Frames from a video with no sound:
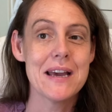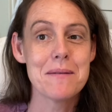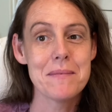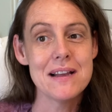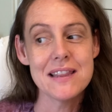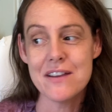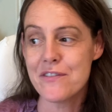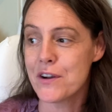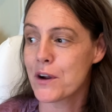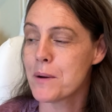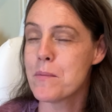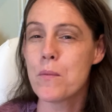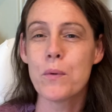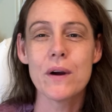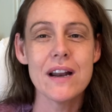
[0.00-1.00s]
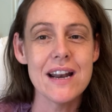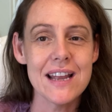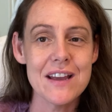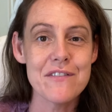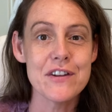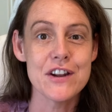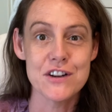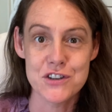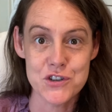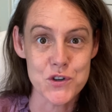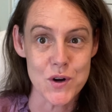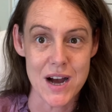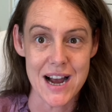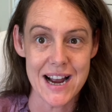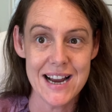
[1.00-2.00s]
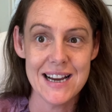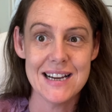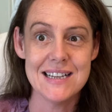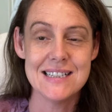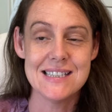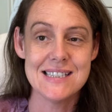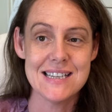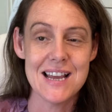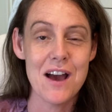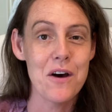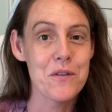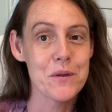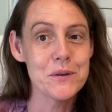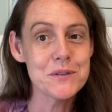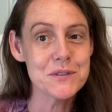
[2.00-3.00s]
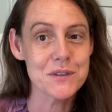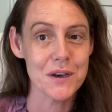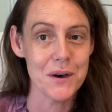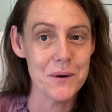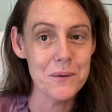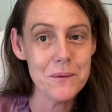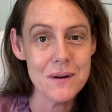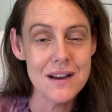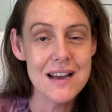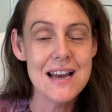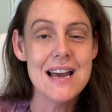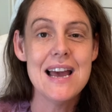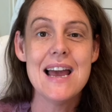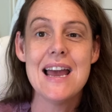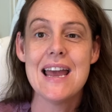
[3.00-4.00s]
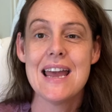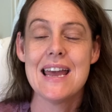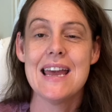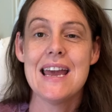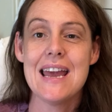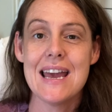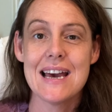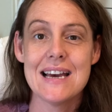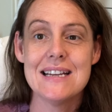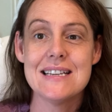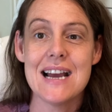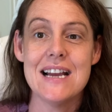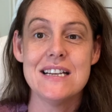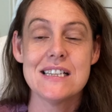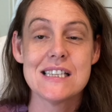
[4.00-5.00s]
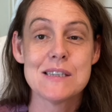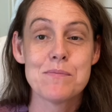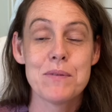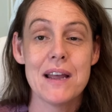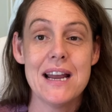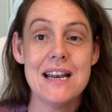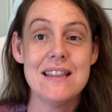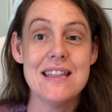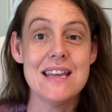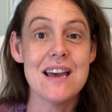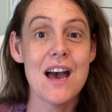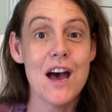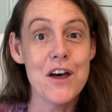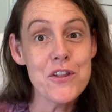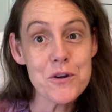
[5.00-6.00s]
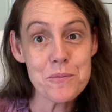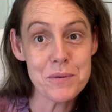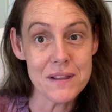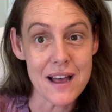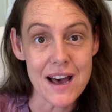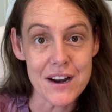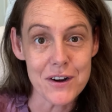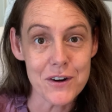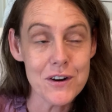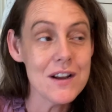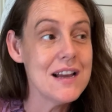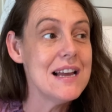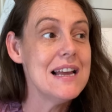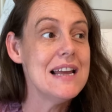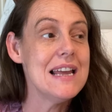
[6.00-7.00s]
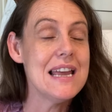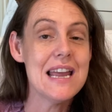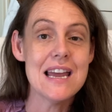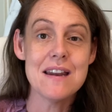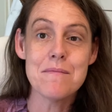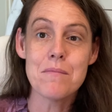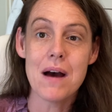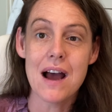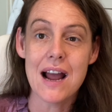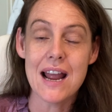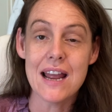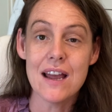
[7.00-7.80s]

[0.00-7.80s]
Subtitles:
in my living room, and we're going to give it a try and see how those go. And I displayed the other platter in my